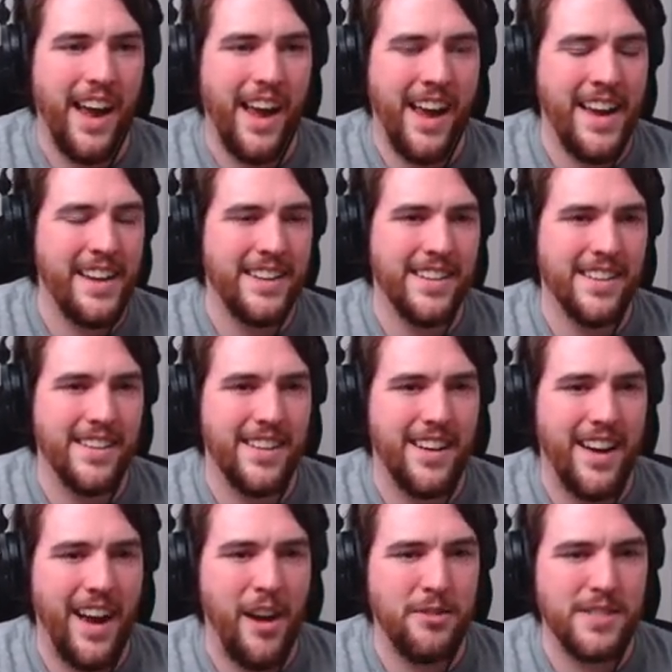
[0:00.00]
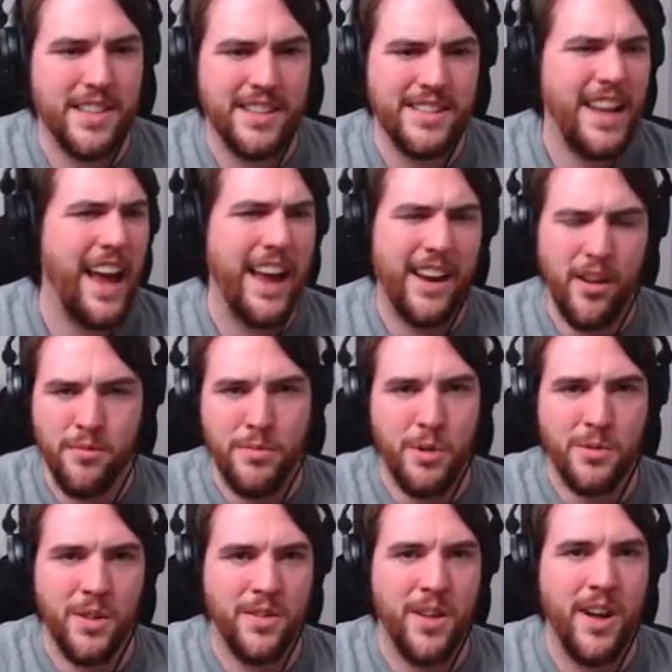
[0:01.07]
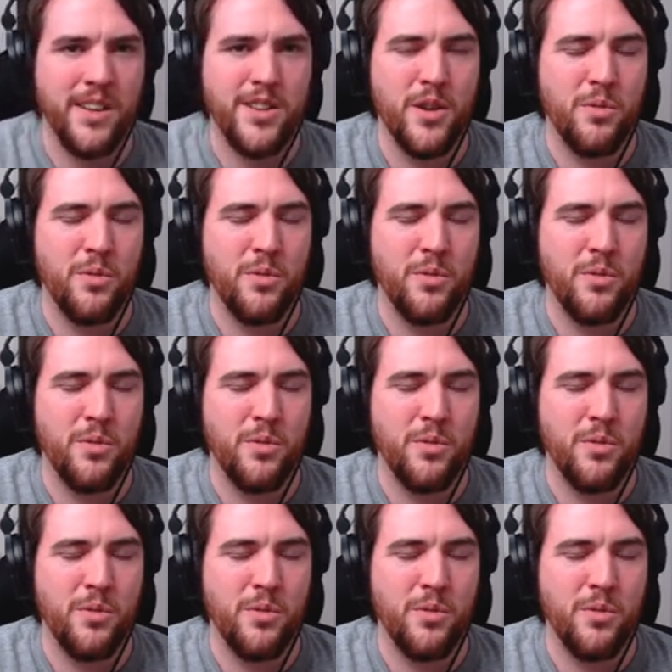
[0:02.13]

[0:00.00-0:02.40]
And I was like, Dad, I'll mow the lawn.